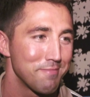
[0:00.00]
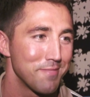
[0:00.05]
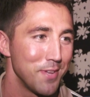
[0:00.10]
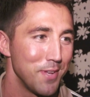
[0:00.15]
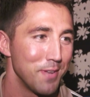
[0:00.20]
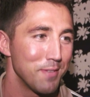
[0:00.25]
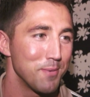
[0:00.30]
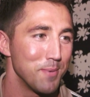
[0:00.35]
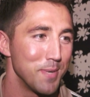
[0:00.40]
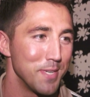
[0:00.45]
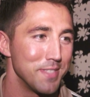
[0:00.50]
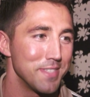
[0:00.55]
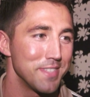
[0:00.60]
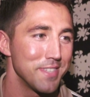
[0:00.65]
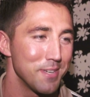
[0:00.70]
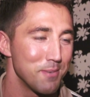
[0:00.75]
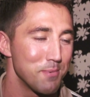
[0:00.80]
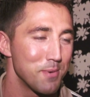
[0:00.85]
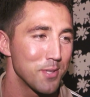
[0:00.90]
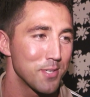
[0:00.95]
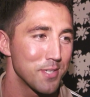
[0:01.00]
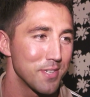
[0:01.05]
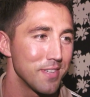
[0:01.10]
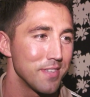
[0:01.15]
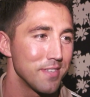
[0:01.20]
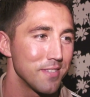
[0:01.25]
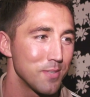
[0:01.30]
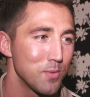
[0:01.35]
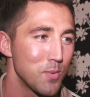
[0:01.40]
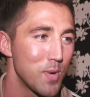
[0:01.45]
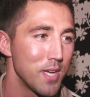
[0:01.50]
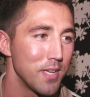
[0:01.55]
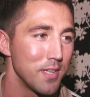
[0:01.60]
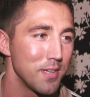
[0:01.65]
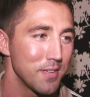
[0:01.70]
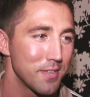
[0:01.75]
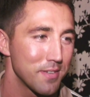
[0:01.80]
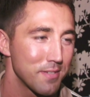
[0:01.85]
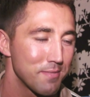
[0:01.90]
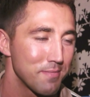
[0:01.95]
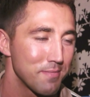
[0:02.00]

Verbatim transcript: You'll have to wait and see and watch it. It's wild.